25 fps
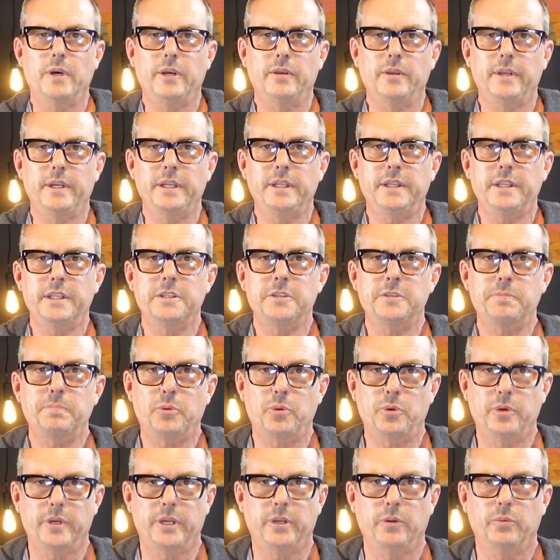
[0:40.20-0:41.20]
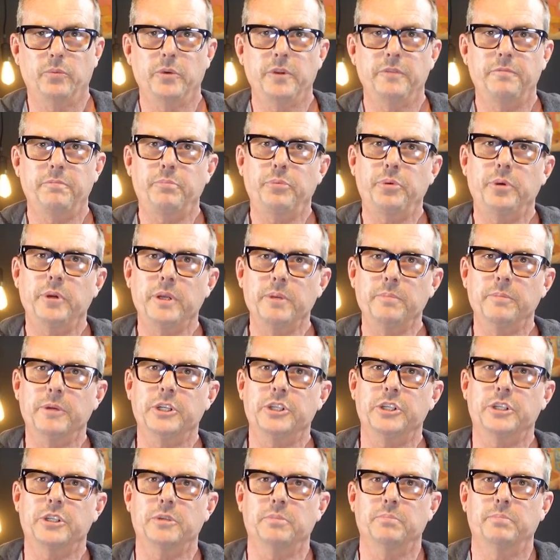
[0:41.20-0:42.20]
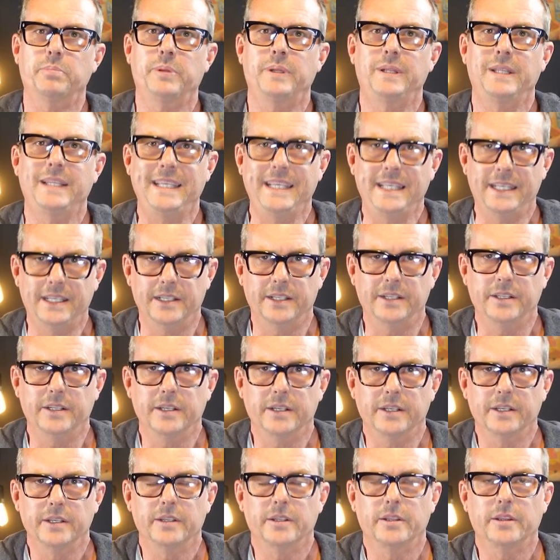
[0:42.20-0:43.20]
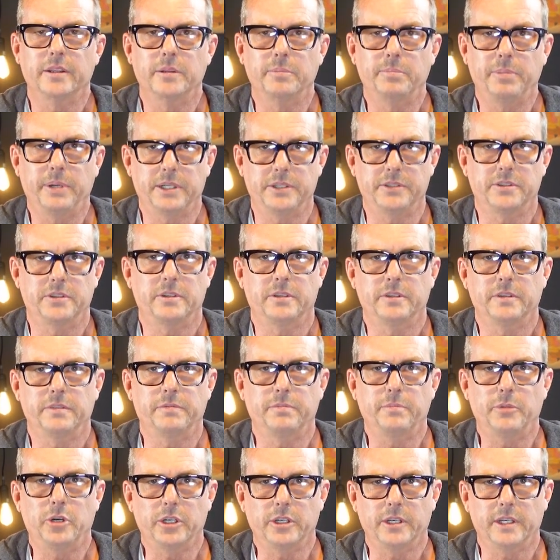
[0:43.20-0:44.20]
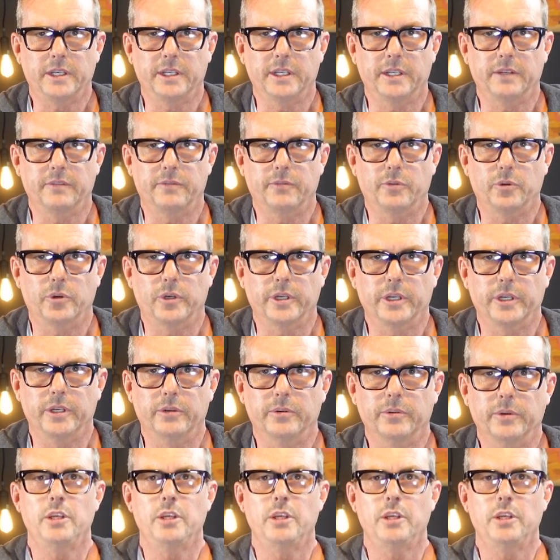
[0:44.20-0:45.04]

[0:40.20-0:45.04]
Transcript: Well, at this point, we've pretty much completed the puzzle of marketing for you.